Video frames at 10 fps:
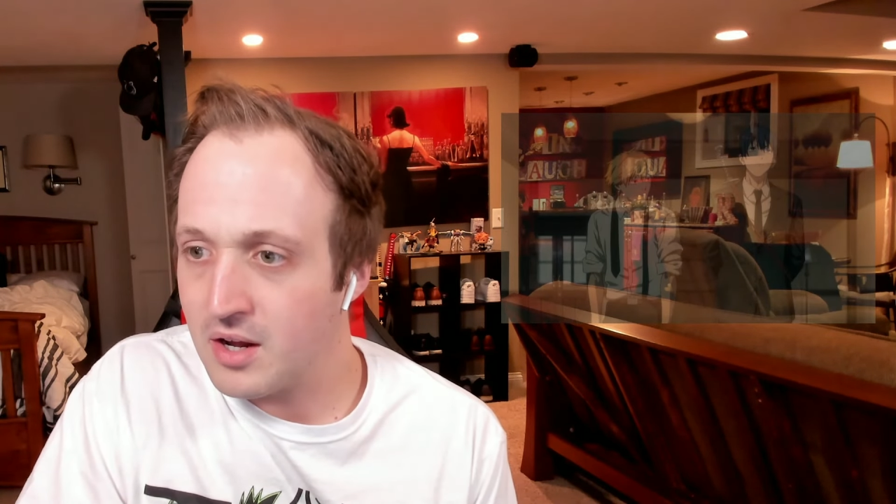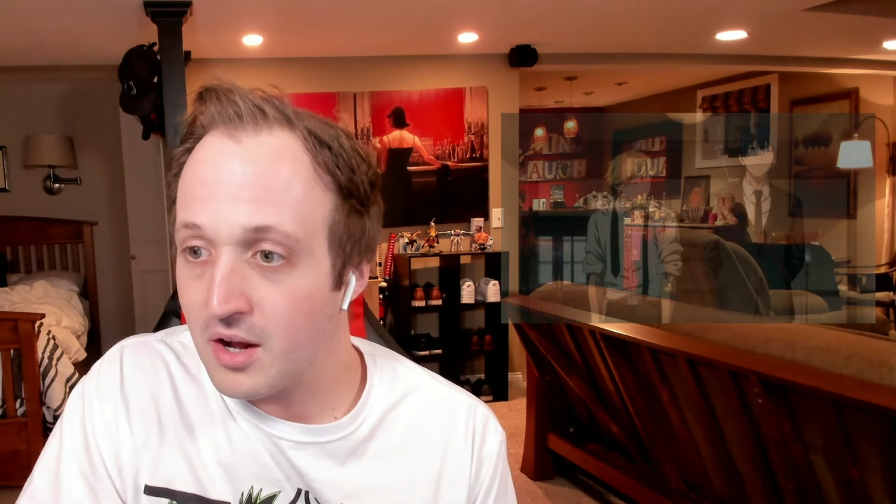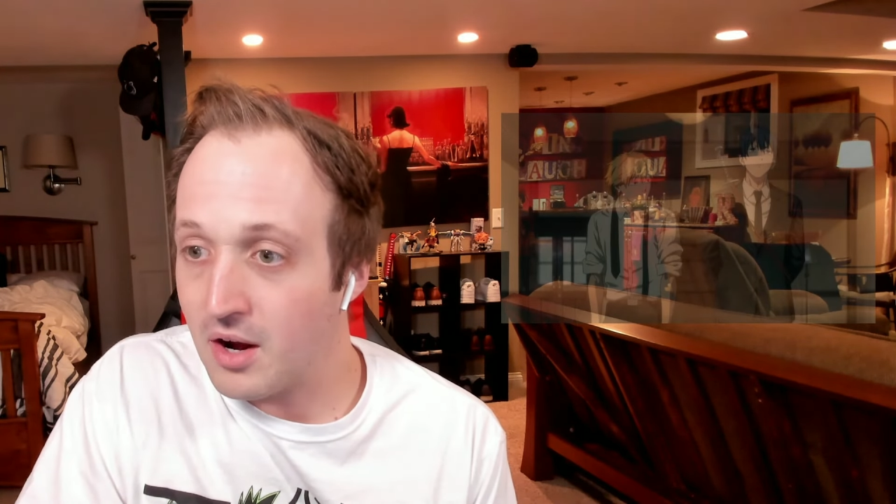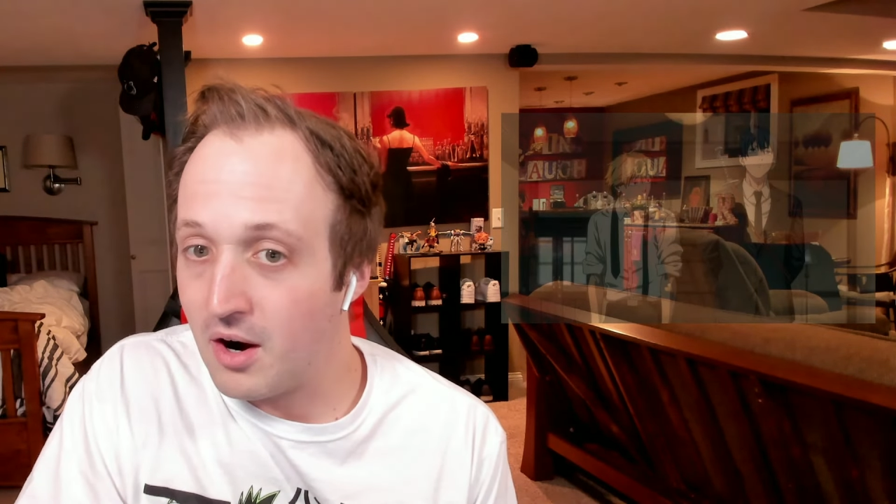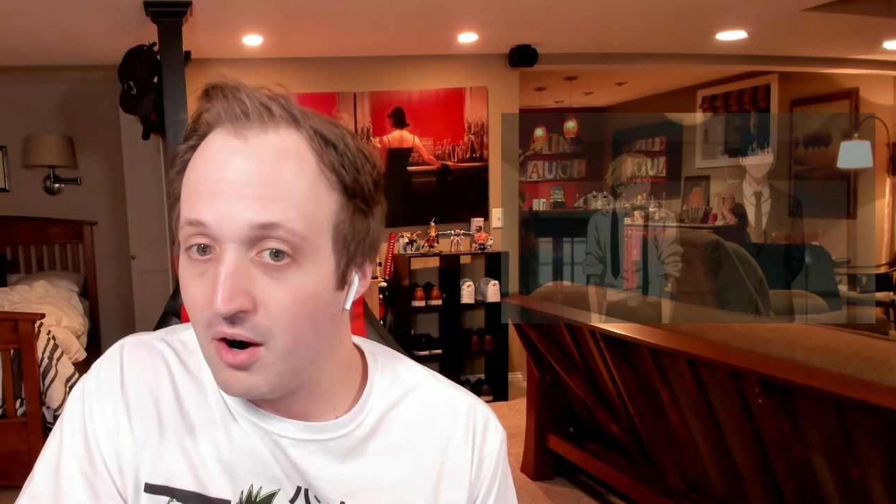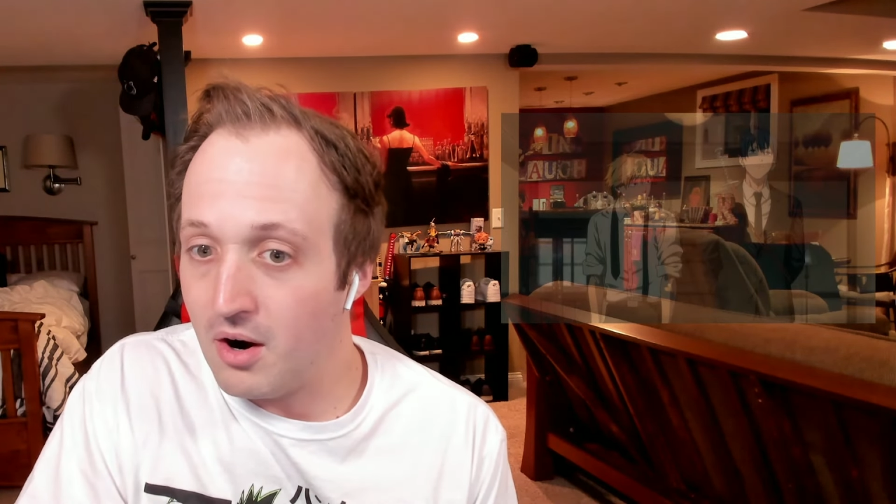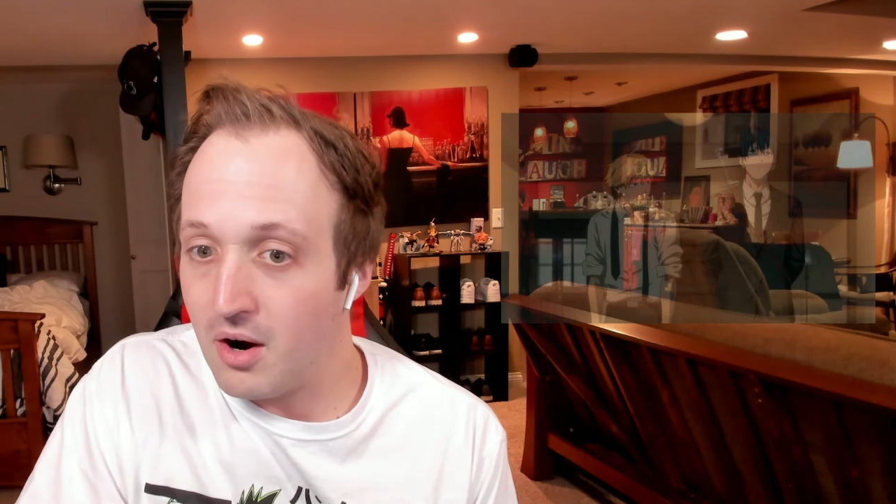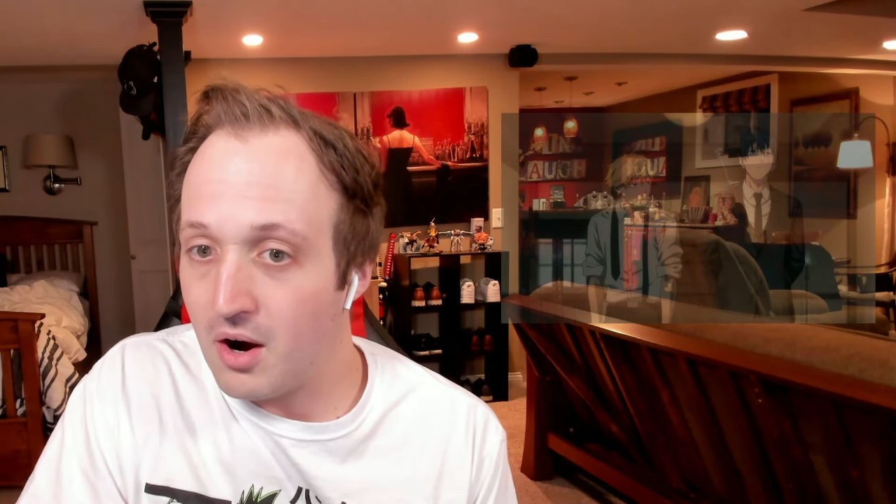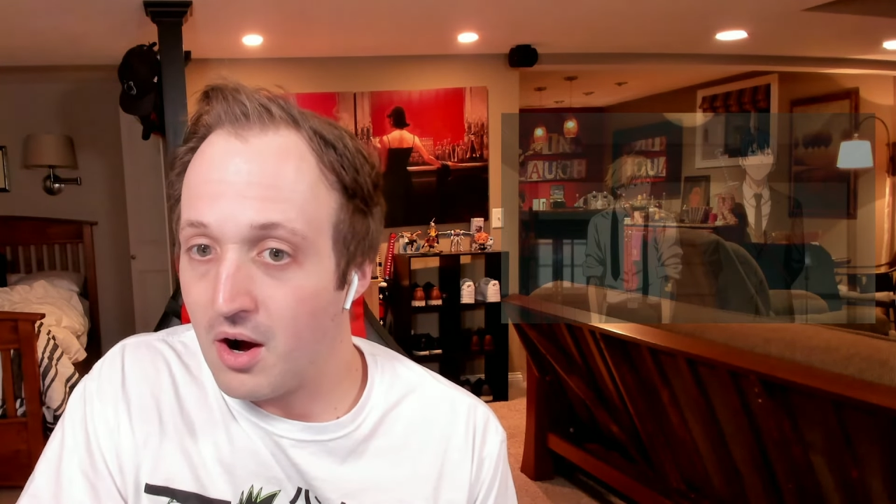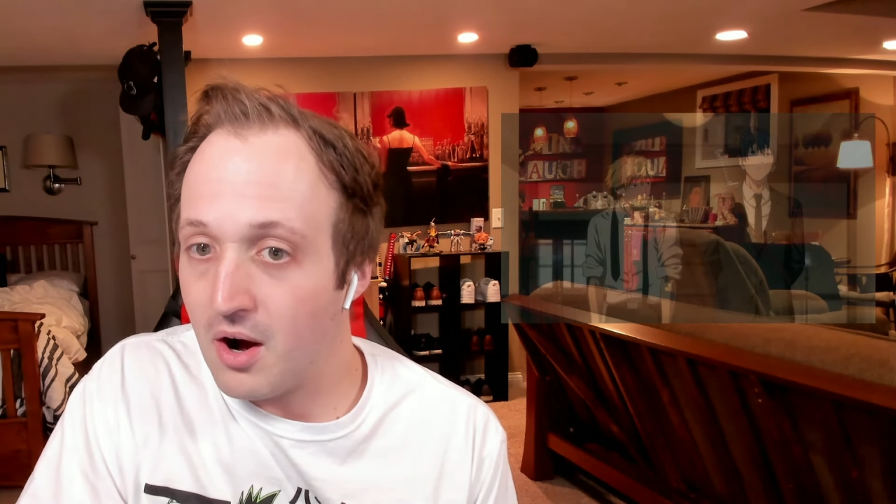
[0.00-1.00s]
Oh!
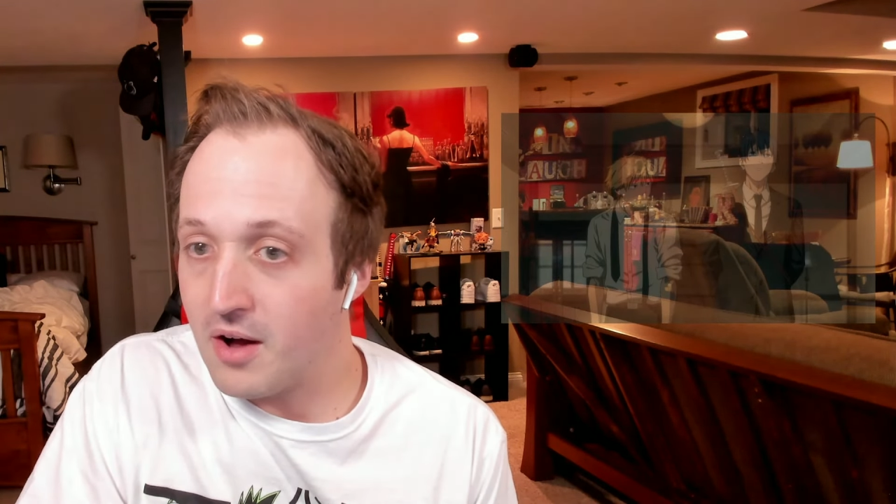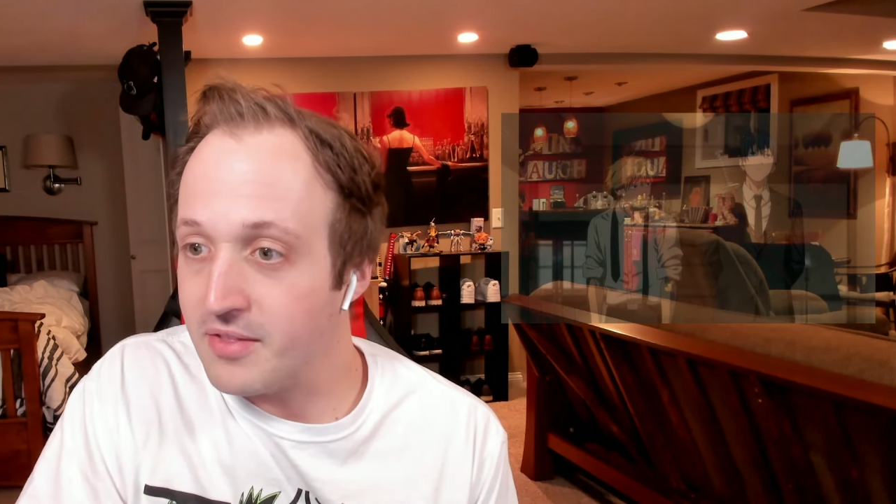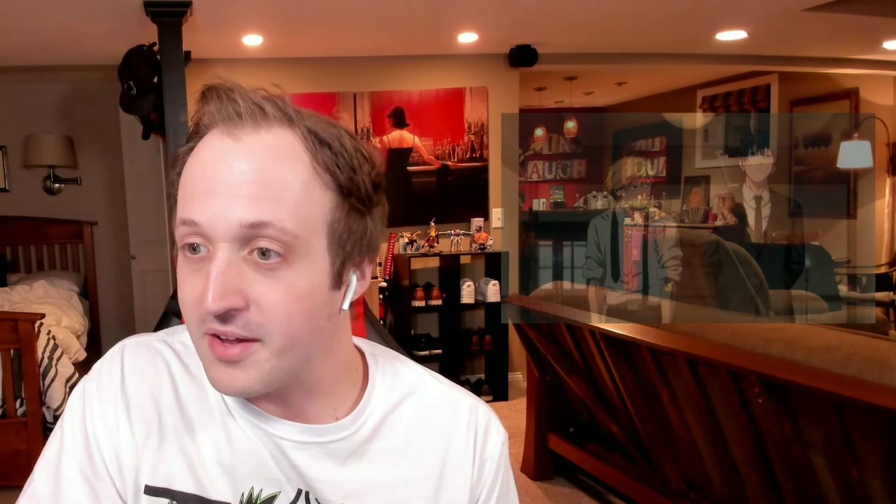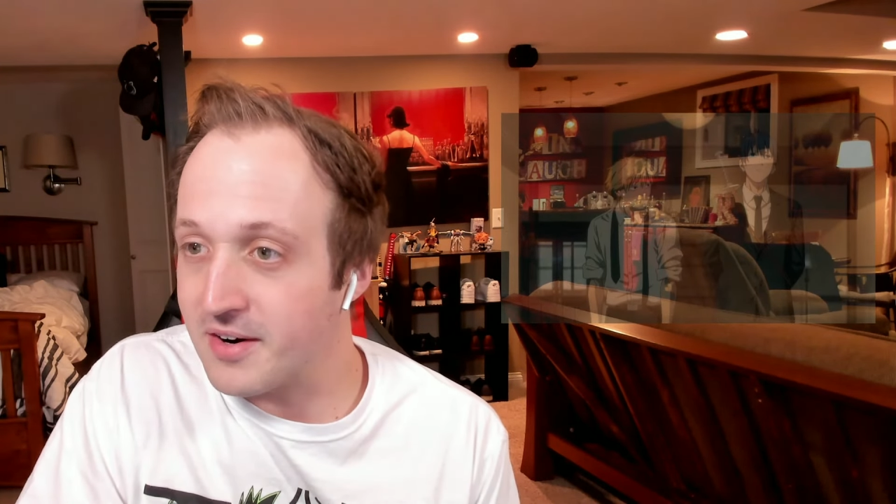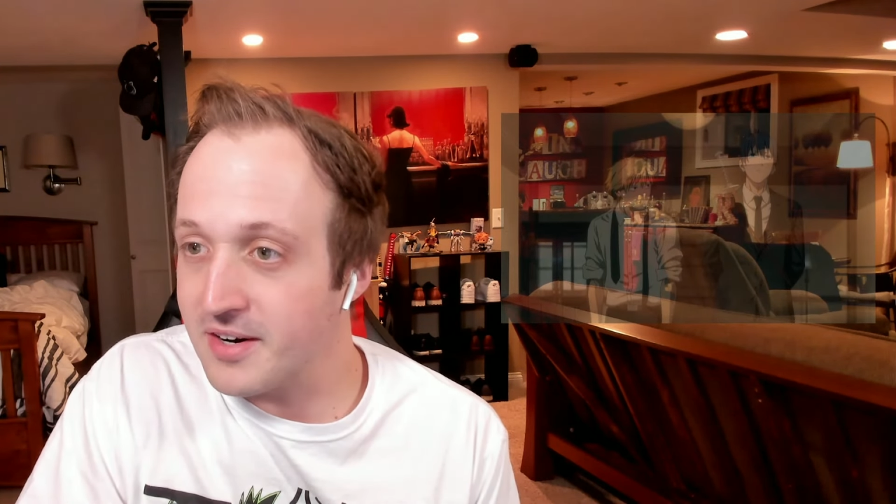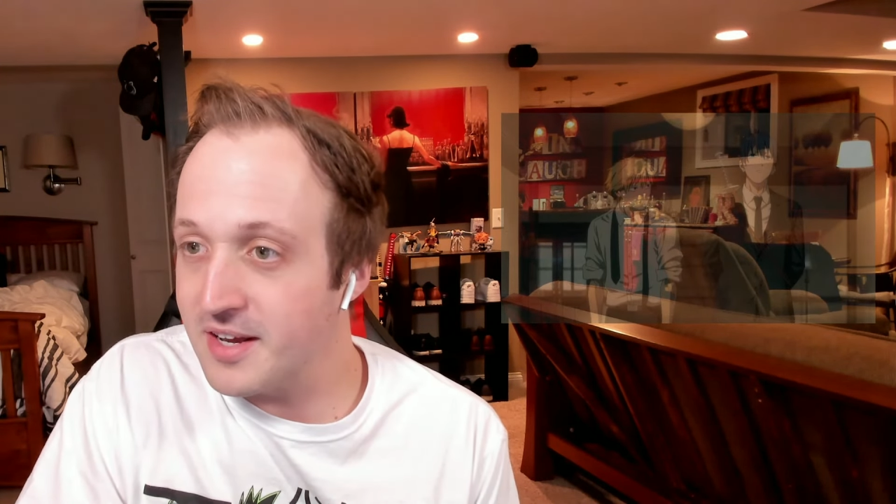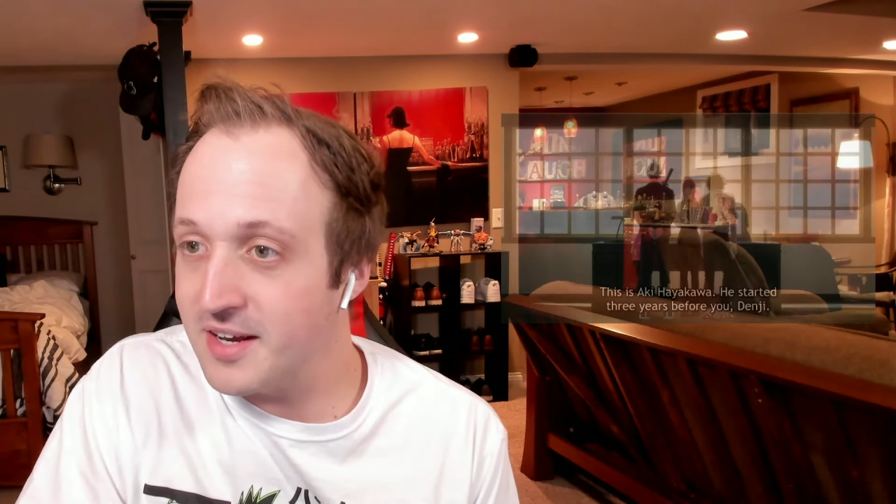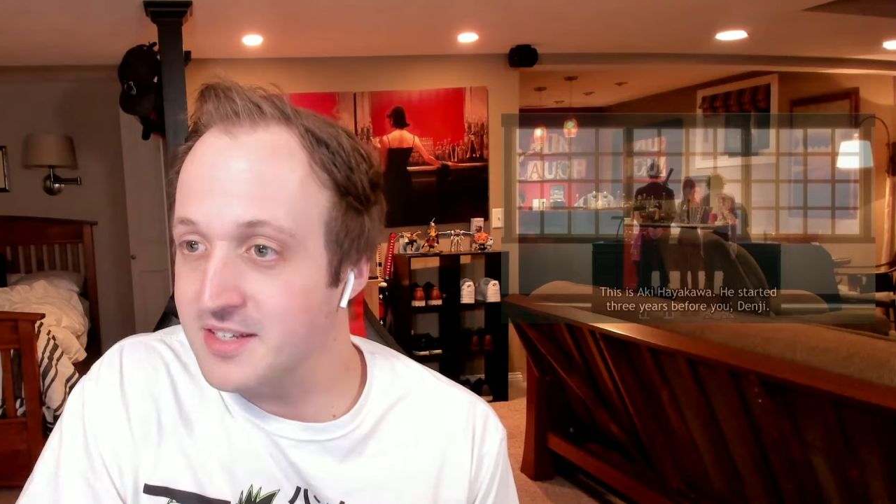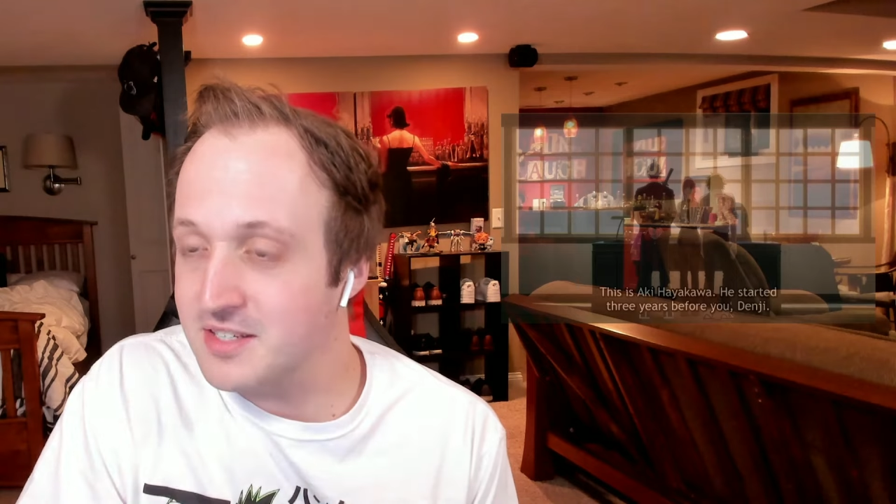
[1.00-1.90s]
There he is!